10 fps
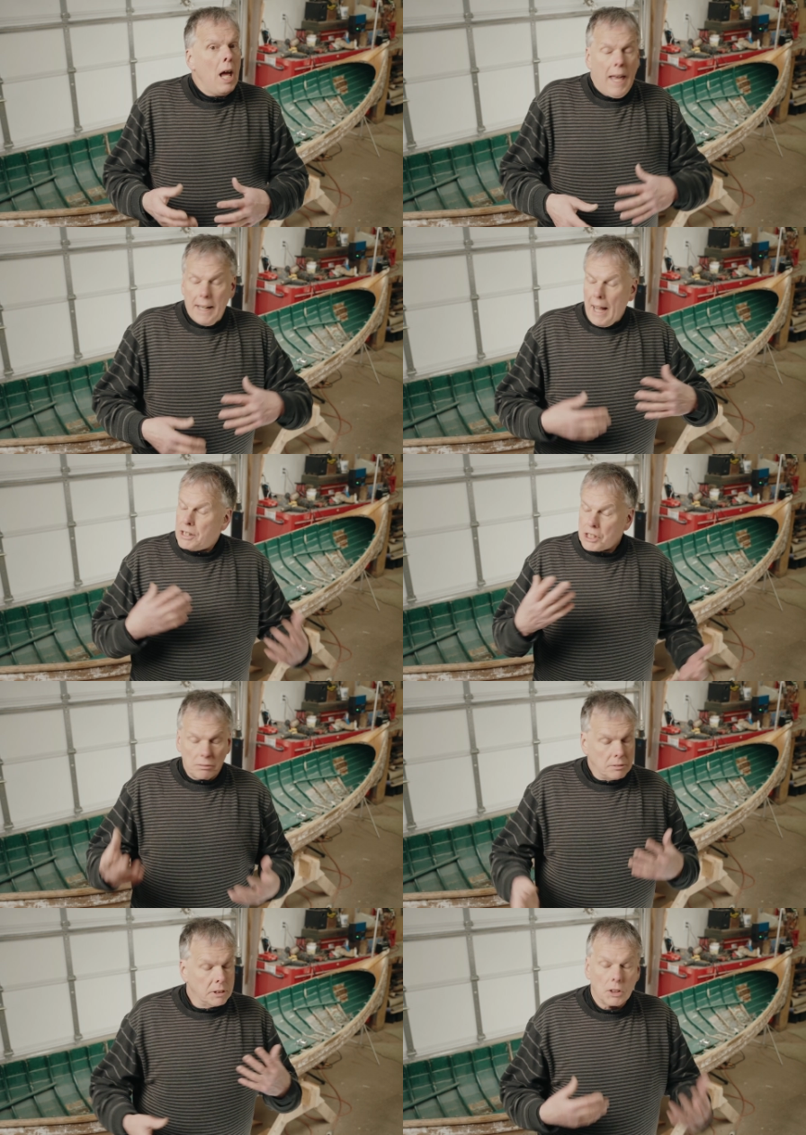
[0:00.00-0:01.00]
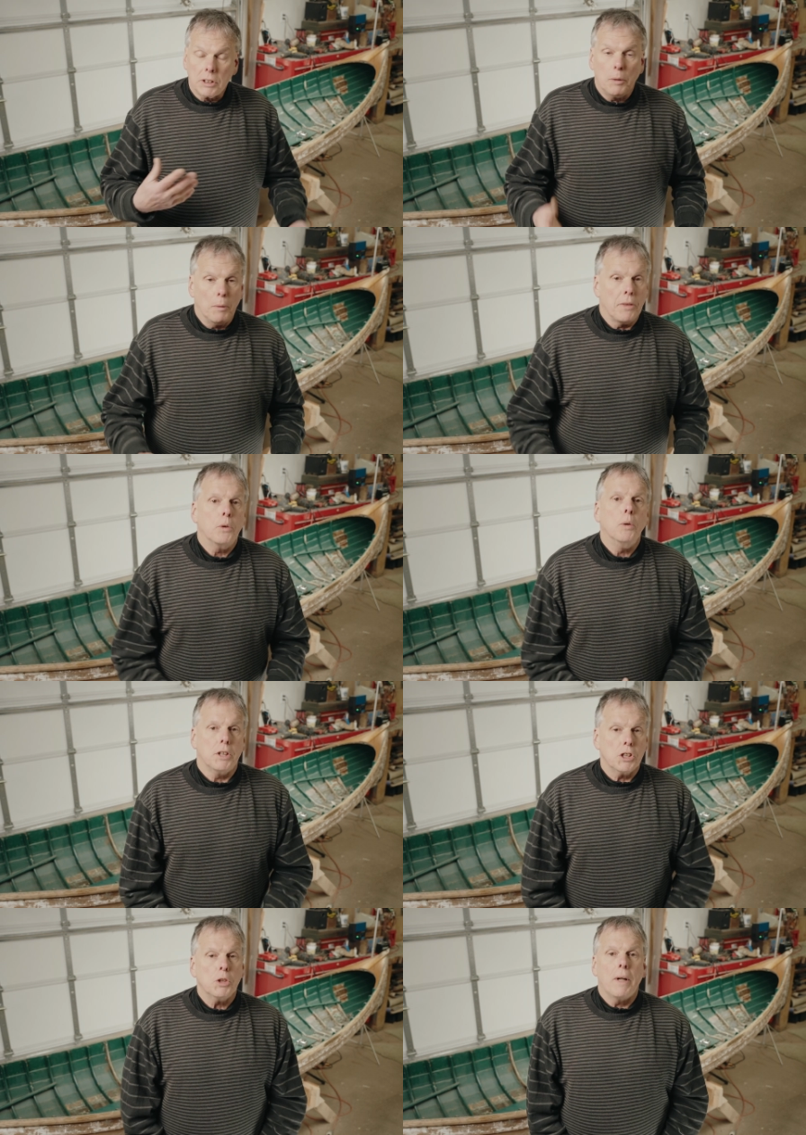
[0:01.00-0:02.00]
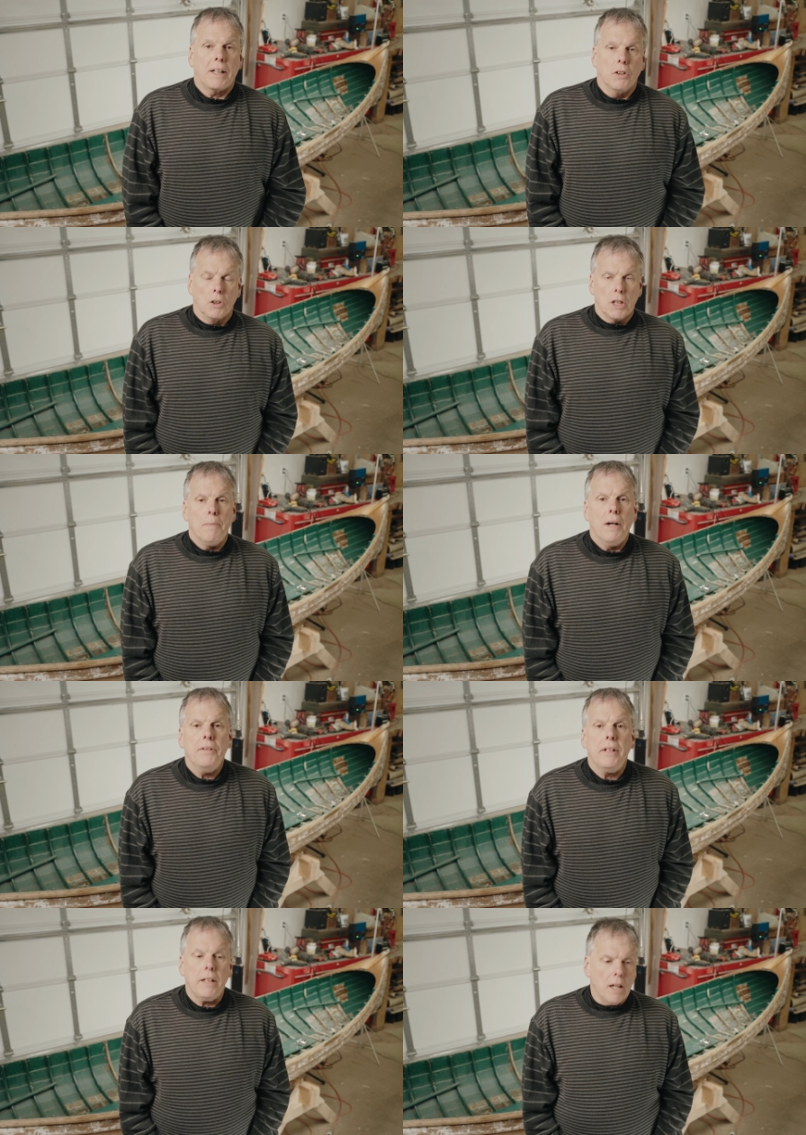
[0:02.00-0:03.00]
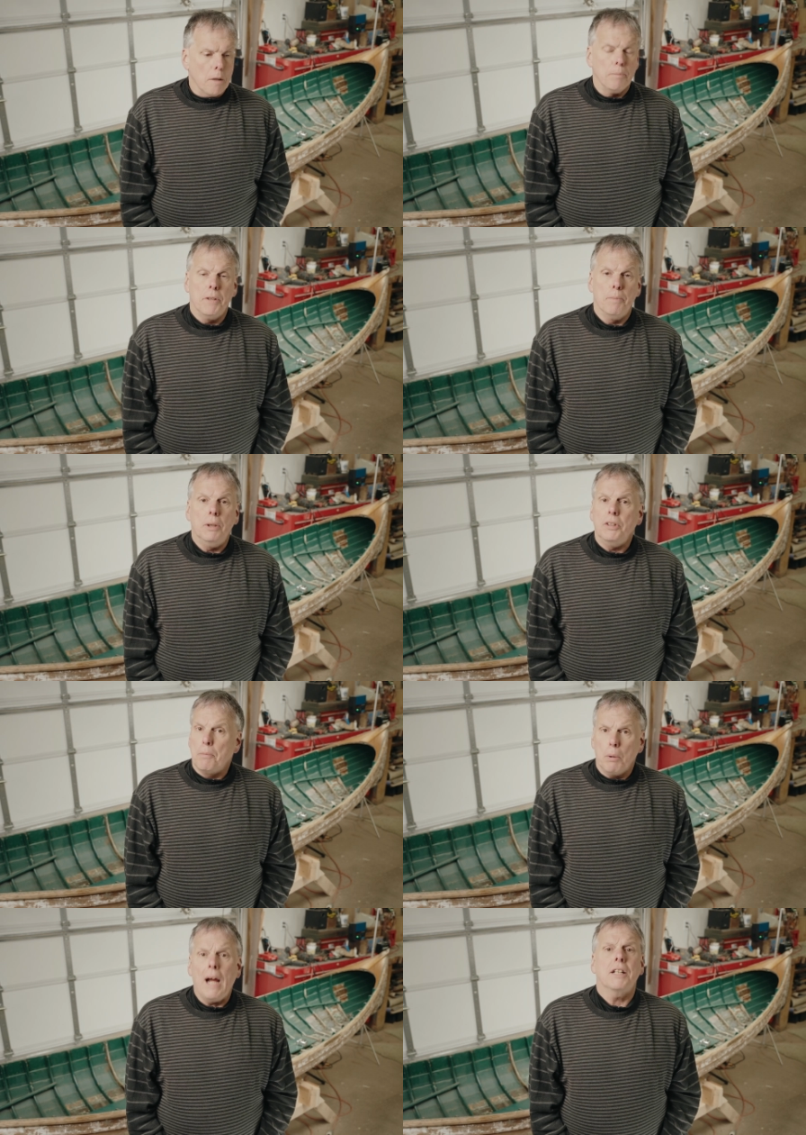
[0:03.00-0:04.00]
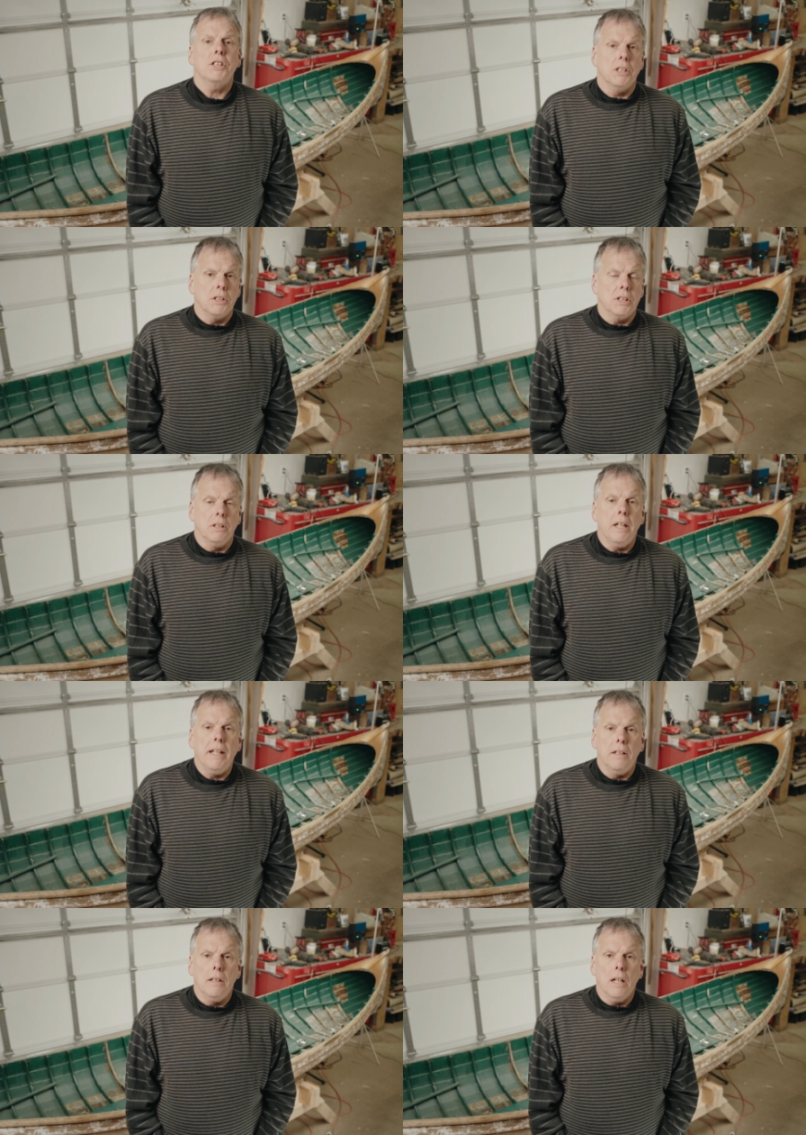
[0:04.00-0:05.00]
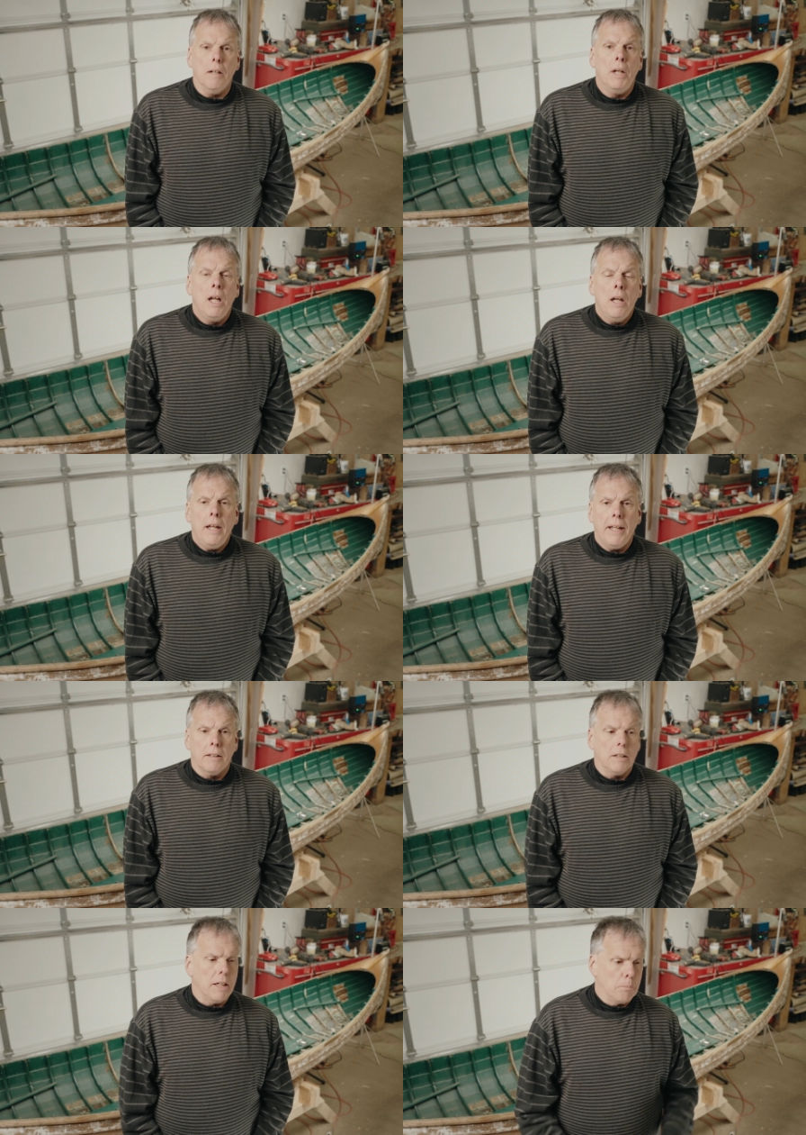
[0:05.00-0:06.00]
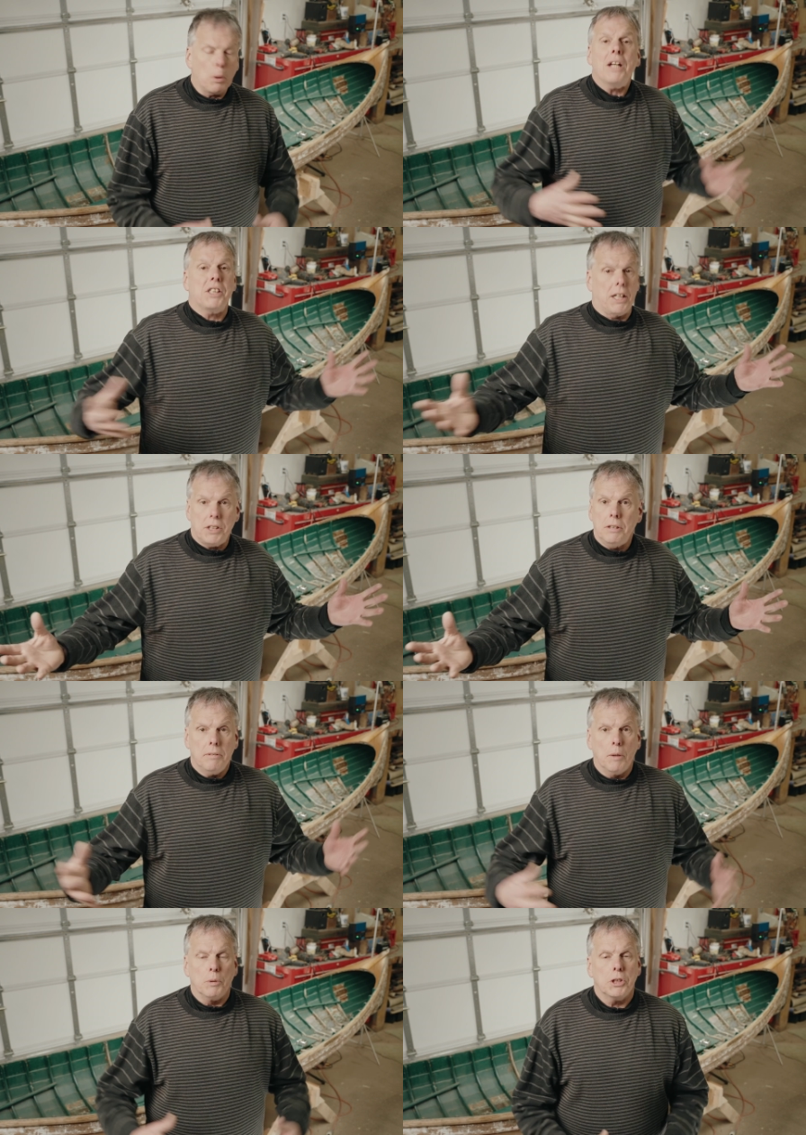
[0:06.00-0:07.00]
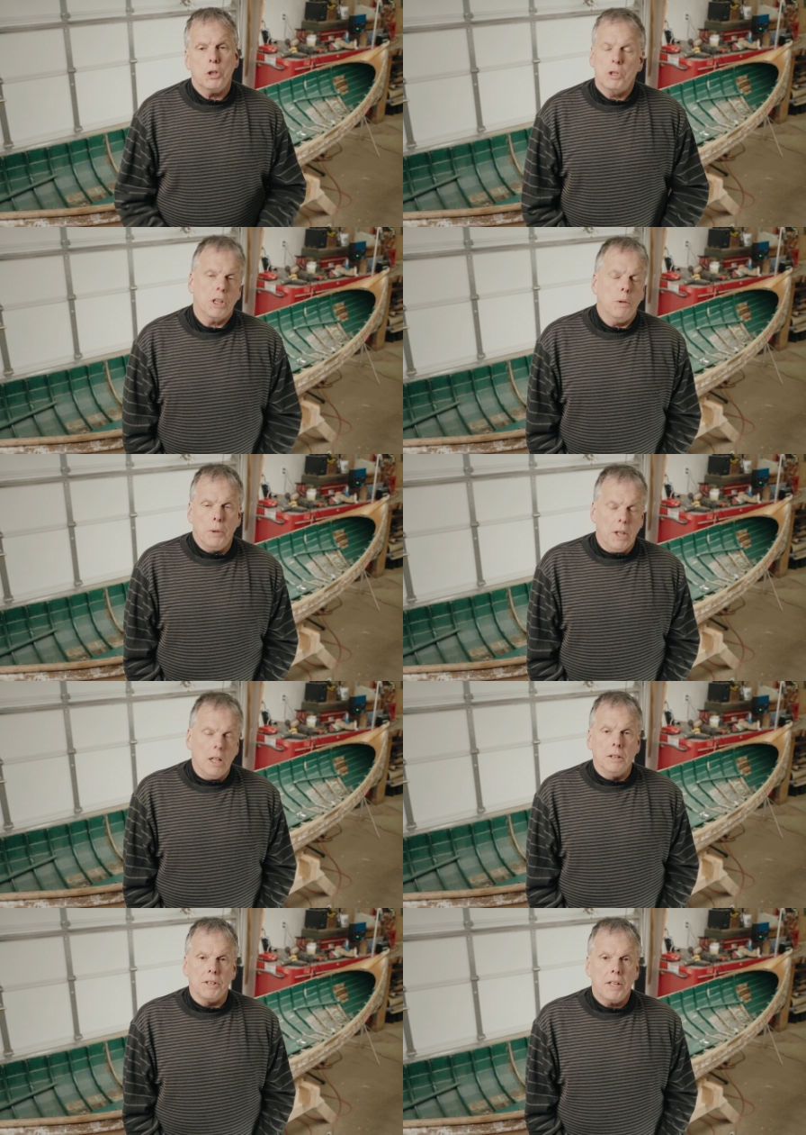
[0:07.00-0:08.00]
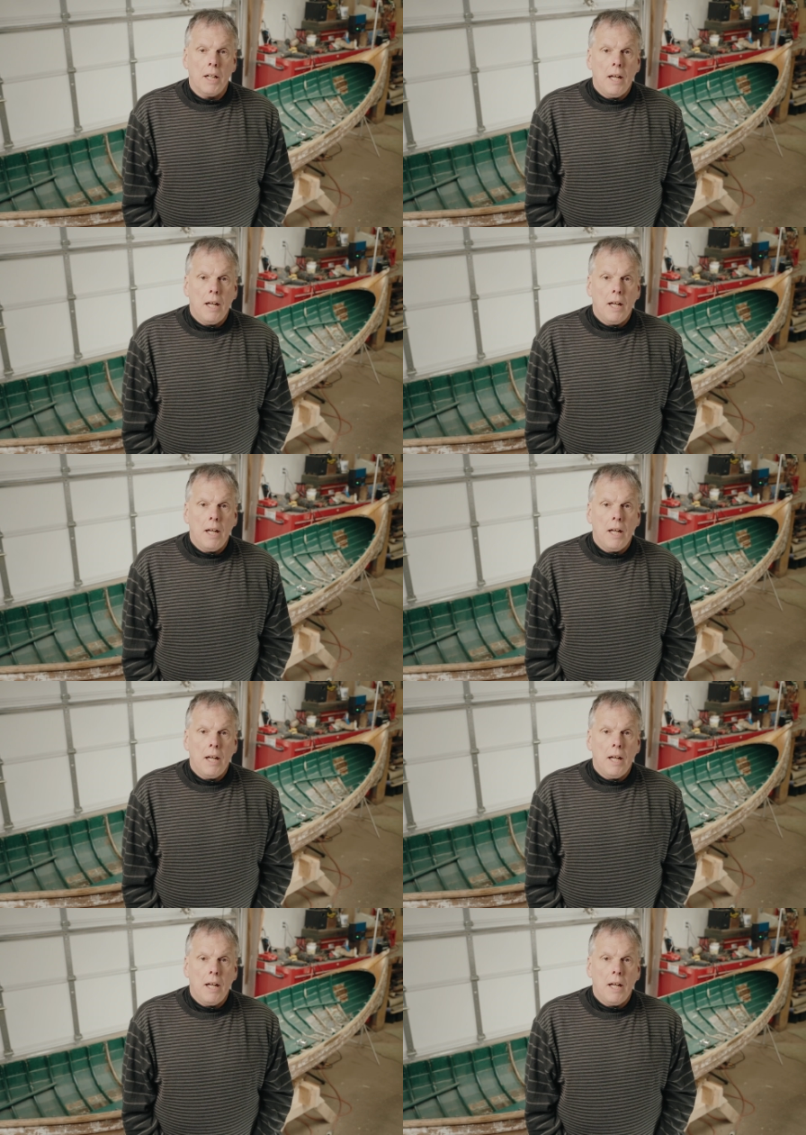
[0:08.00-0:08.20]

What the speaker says: And I just literally went through it just so I could learn about the building practices and process that was associated with the hulls.